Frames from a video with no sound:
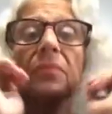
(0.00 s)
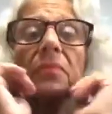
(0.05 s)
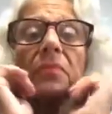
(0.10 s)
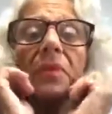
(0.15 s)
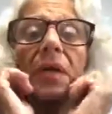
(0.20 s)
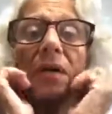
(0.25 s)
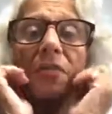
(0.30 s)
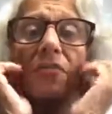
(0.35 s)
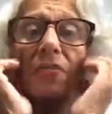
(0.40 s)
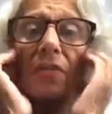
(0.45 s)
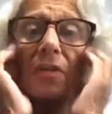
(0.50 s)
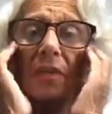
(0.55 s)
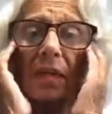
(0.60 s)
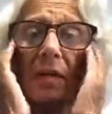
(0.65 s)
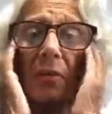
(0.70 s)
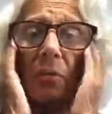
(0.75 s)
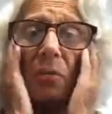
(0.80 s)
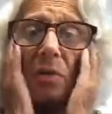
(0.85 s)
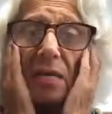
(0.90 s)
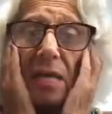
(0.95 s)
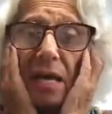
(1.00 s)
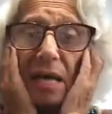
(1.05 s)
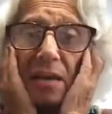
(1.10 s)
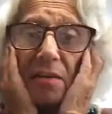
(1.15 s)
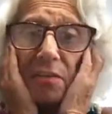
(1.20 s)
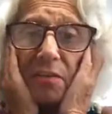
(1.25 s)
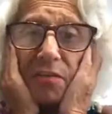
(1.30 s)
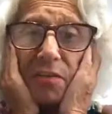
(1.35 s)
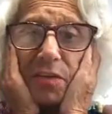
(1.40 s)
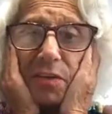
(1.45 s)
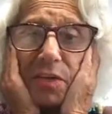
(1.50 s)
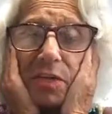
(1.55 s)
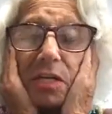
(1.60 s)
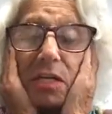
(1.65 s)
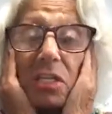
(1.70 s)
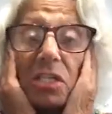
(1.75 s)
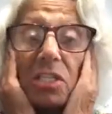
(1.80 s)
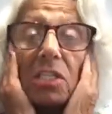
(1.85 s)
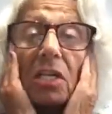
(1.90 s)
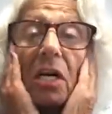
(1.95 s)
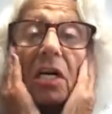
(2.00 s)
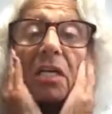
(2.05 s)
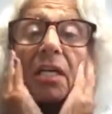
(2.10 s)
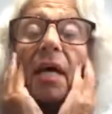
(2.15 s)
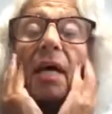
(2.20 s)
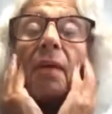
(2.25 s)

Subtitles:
I feel like we have done a